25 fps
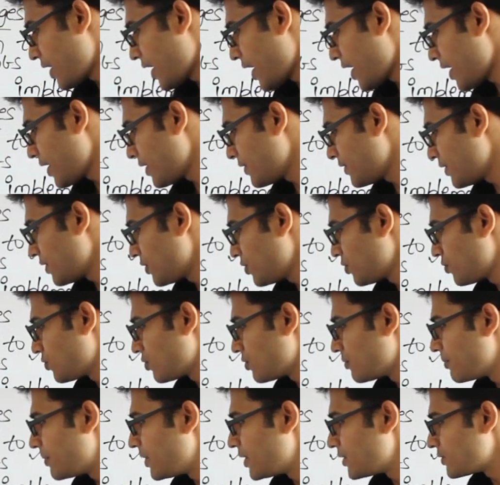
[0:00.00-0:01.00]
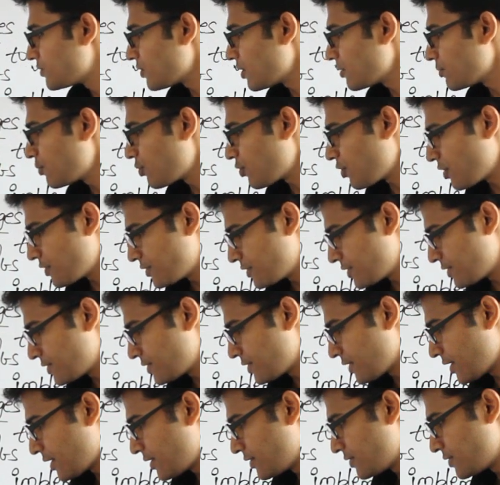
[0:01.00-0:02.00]
either you could base on
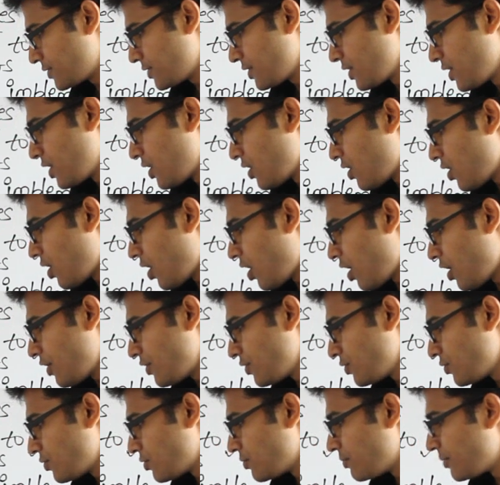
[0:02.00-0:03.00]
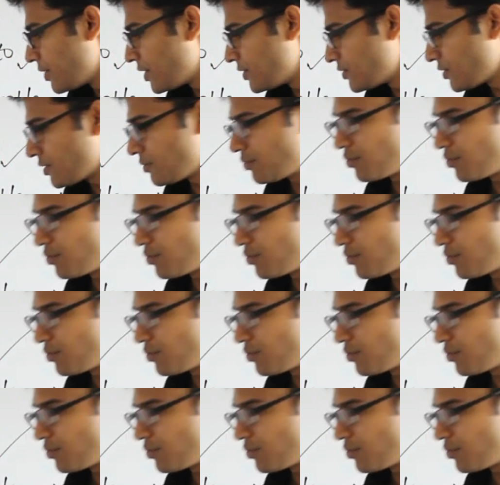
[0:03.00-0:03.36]
process size or you could base